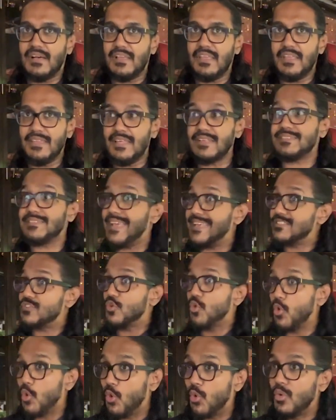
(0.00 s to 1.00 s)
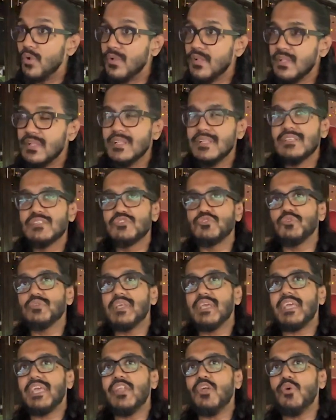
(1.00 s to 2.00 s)
industry as a whole, so
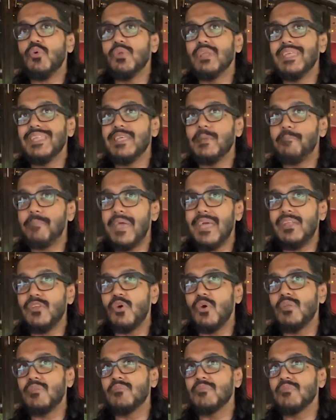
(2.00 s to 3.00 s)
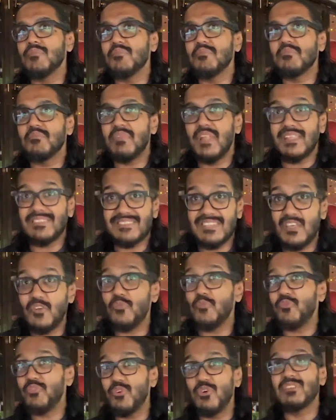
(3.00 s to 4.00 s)
they cannot only depend on, let's say,
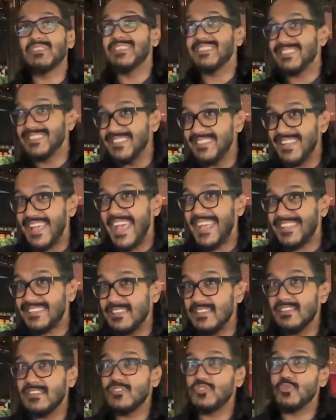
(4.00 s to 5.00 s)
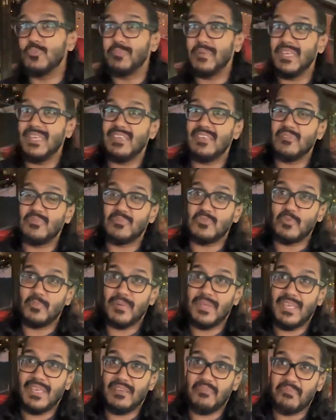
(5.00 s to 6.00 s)
for a certain actor to be
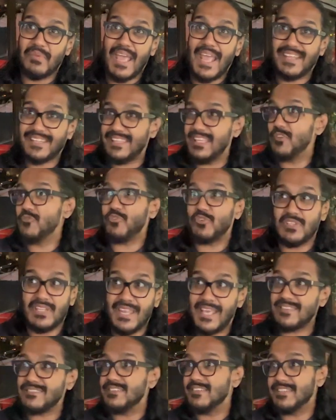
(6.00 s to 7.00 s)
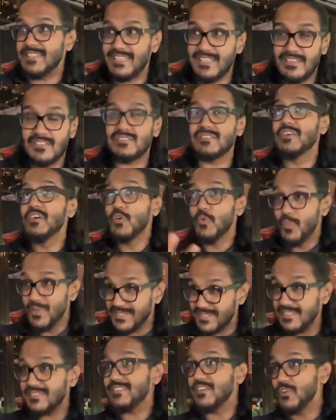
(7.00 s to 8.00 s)
acting for the next 30 years,
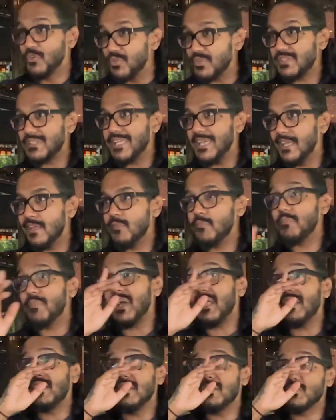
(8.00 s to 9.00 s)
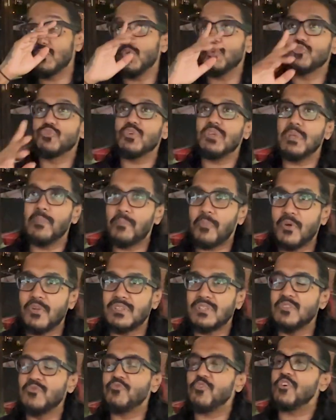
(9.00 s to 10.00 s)
which is a good thing, but it's also
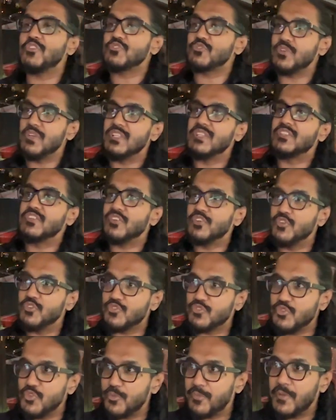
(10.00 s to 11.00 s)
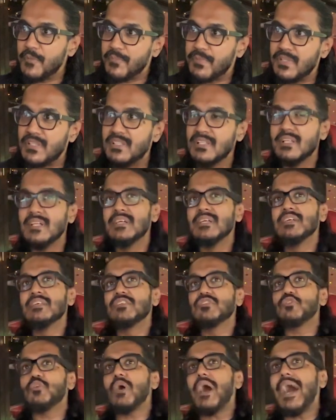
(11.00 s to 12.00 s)
important for us to introduce new people.
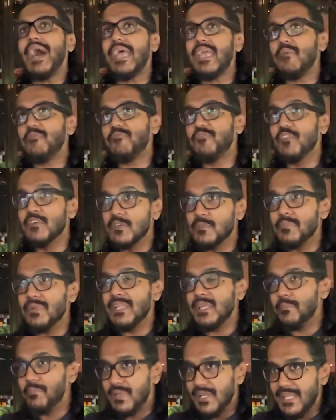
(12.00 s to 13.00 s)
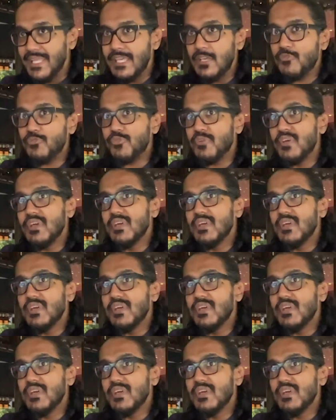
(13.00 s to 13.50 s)
So I firmly believe